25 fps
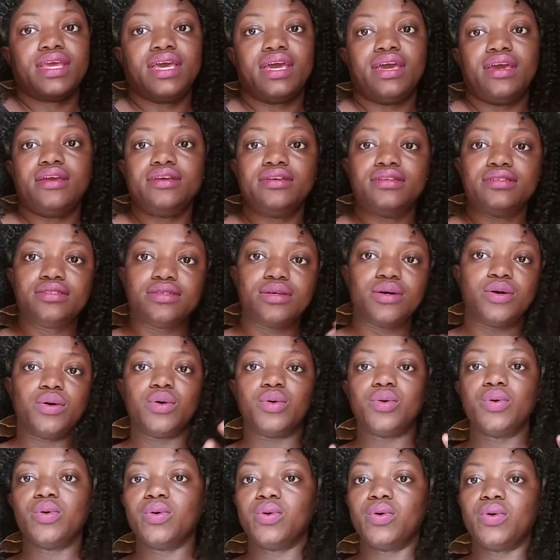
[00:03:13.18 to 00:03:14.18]
Okay,
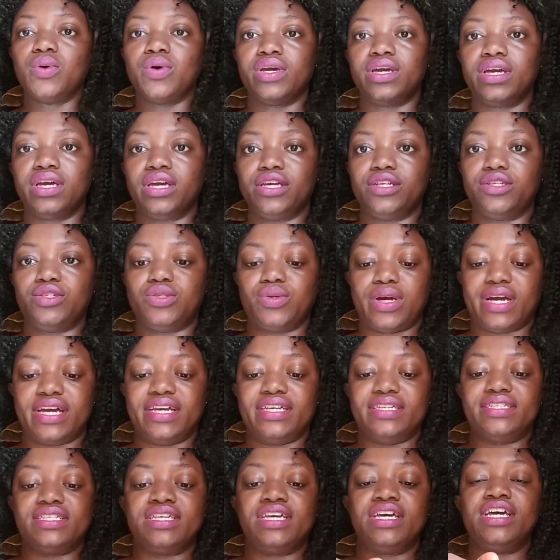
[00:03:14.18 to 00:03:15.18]
so it
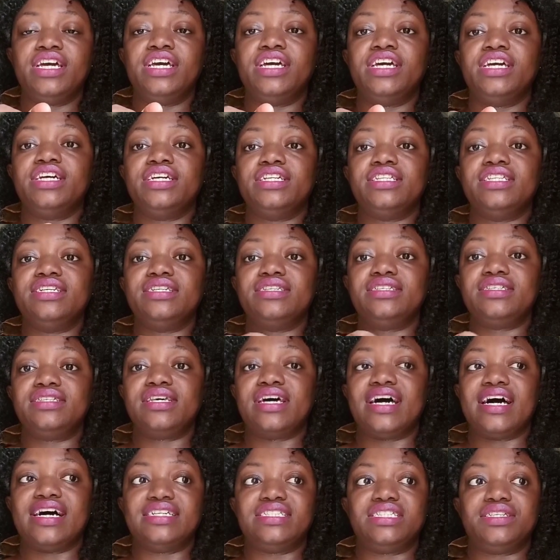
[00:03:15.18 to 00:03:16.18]
dries.
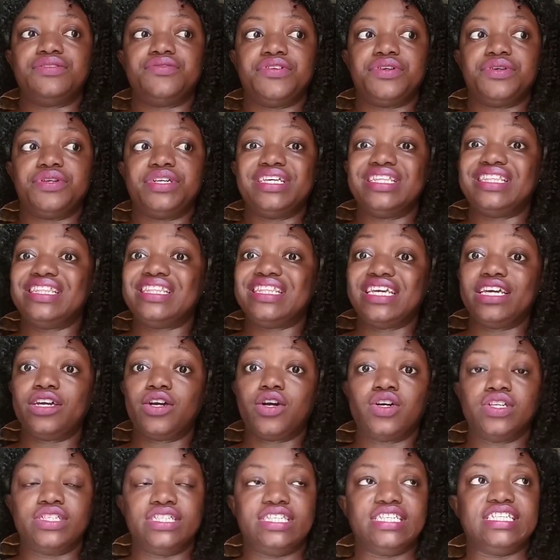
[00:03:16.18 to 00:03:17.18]
This has a very
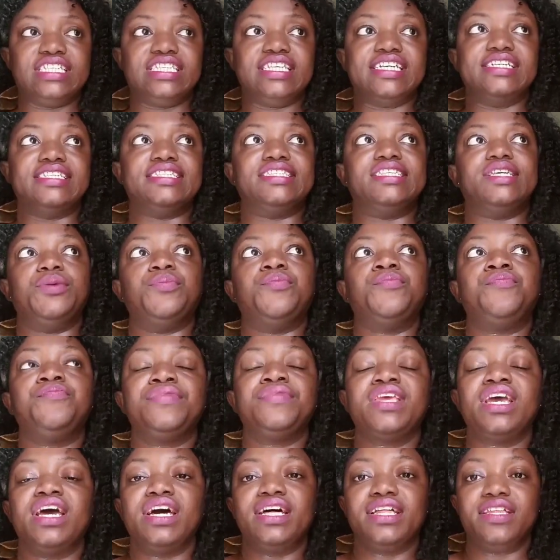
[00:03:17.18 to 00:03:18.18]
thick consistency.
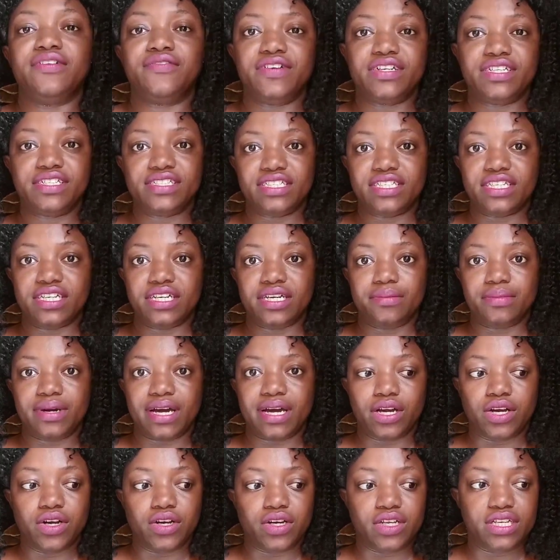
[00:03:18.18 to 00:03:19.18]
The first time
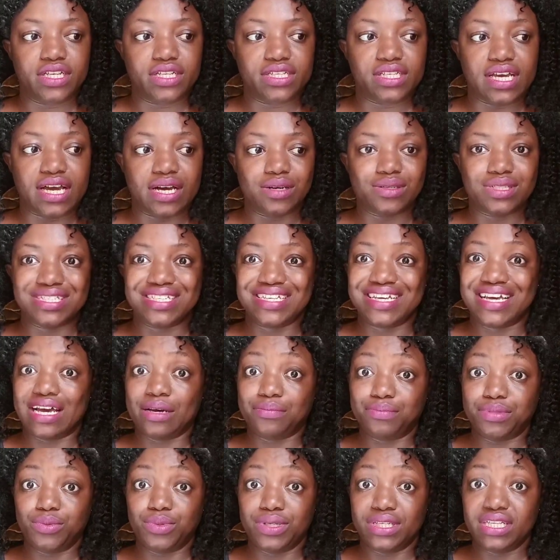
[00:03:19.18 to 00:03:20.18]
I got it, I wasn't
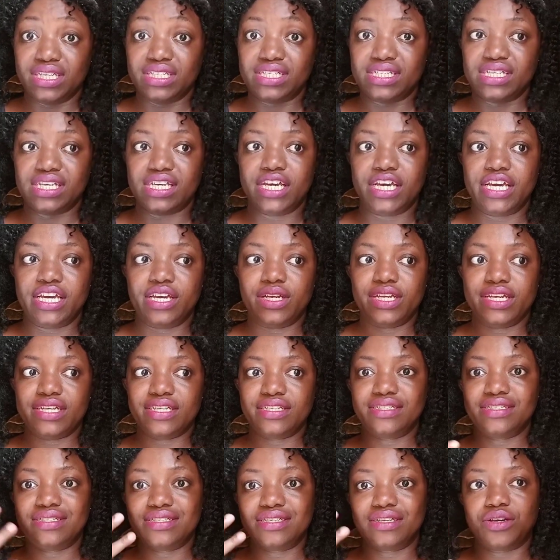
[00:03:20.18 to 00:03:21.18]
happy with it. It
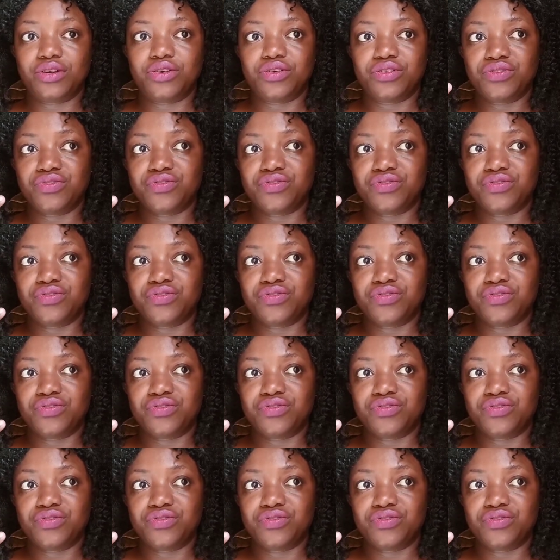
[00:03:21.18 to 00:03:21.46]
just